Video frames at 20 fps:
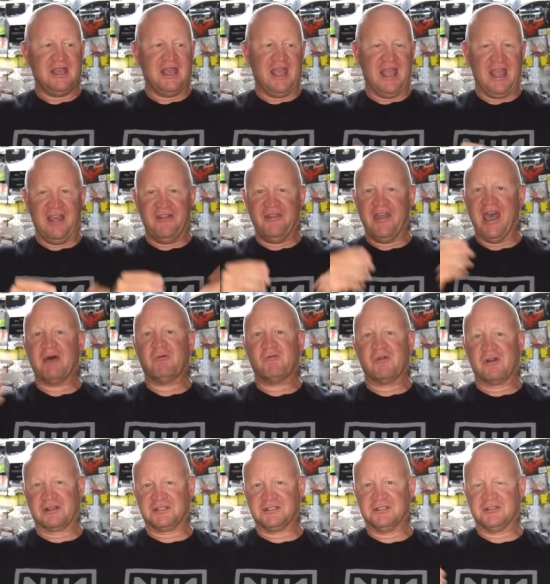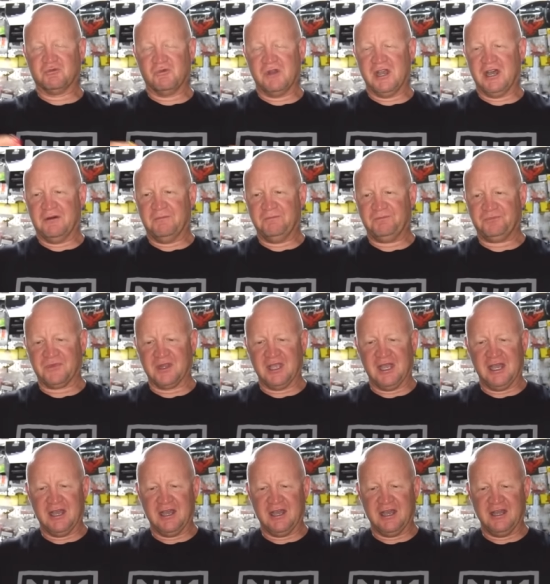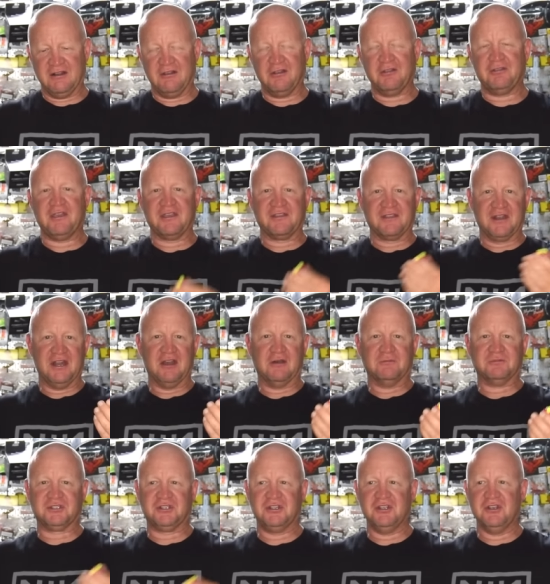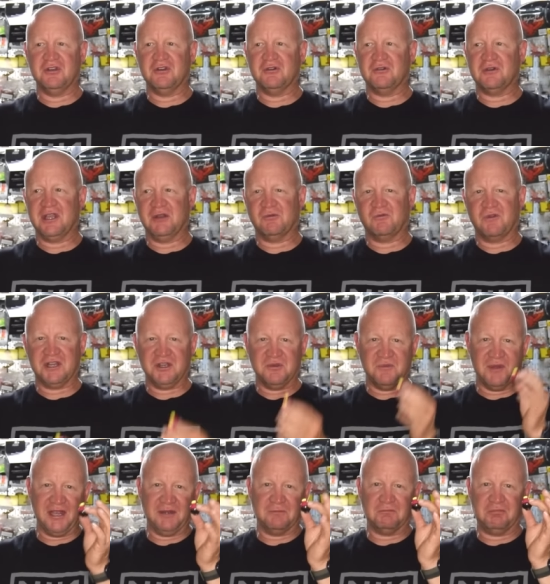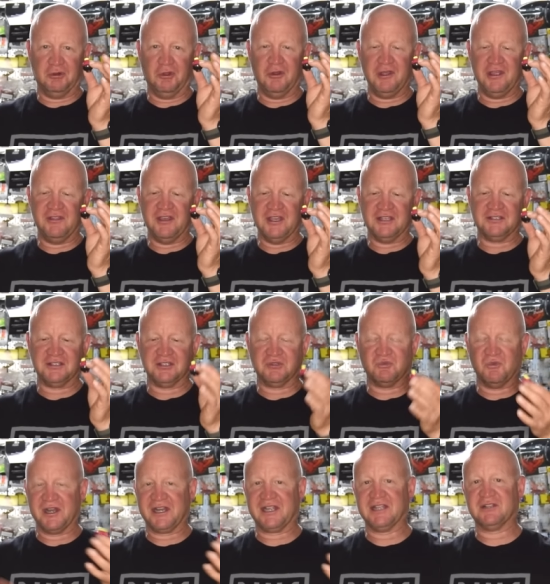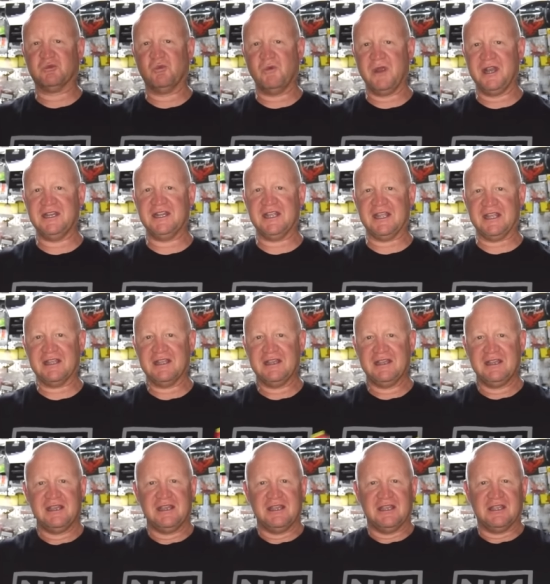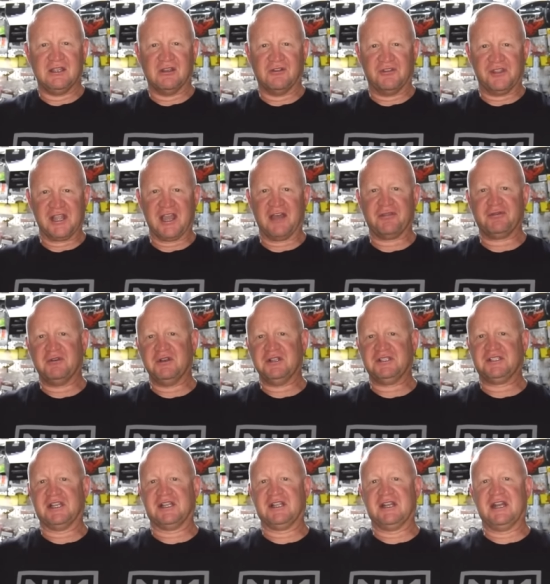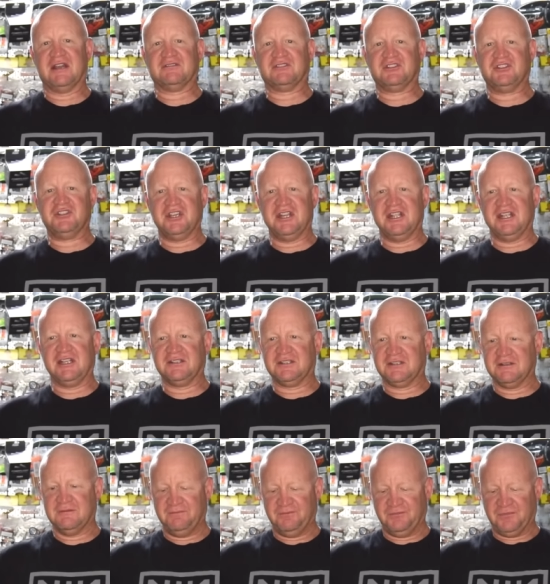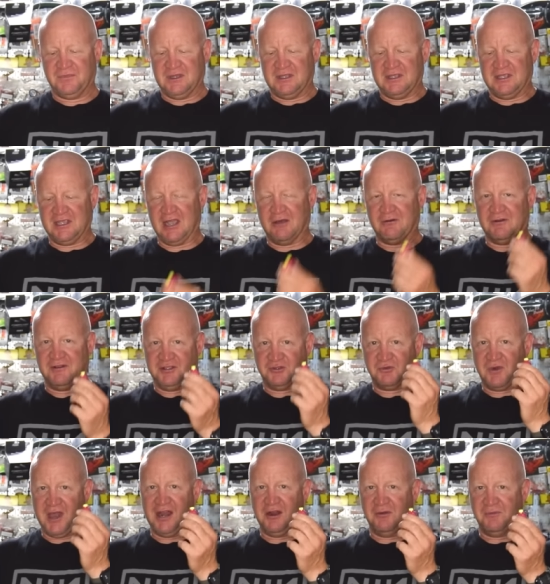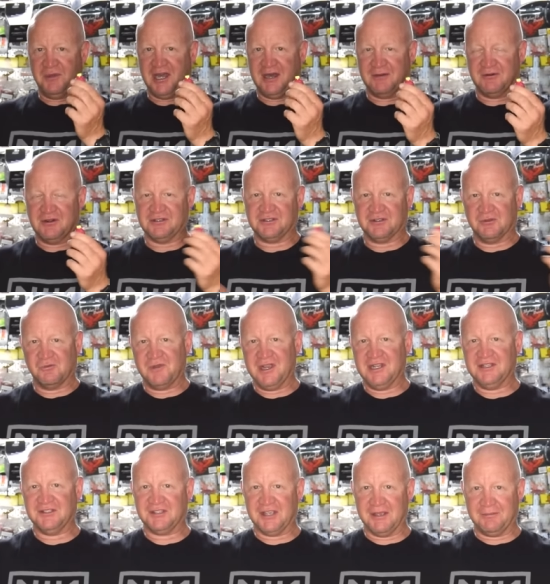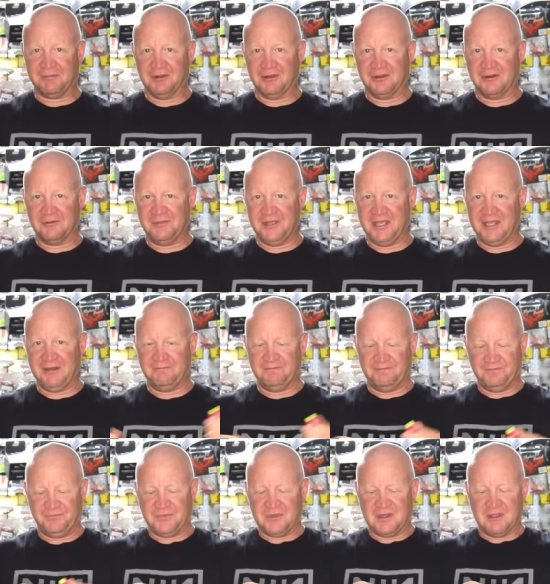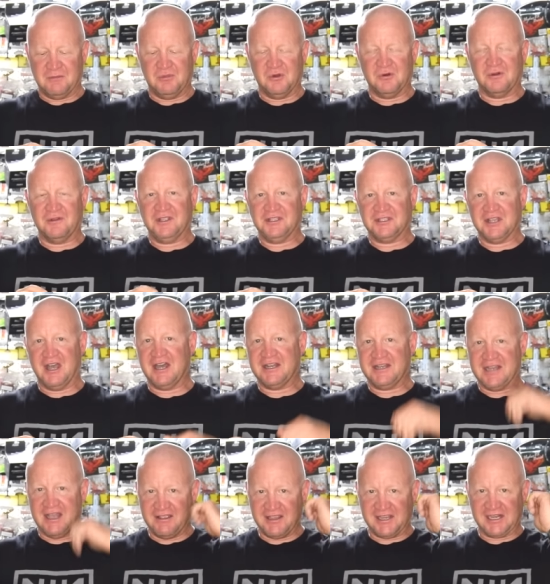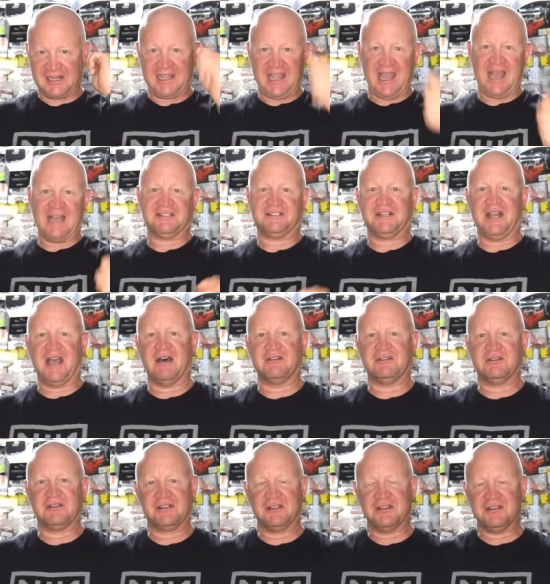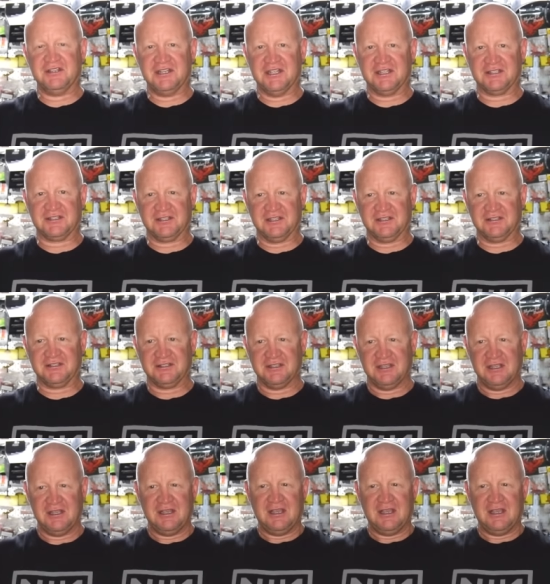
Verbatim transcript: and that works as well. Another thing that helps too, and when you might employ this, is when it gets windy. You only got 32-ounce jigs, you got one of these rattle bobbers, the wind's up a little bit, pulling these on, now you can cast out a good distance,